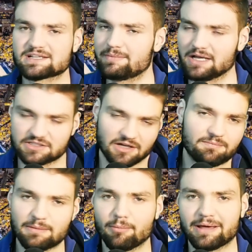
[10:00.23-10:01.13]
going to be a ton of
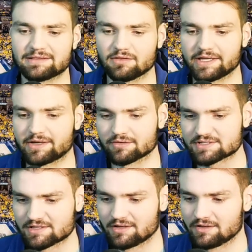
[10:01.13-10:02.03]
people betting the
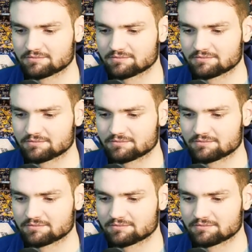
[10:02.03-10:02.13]
Lakers.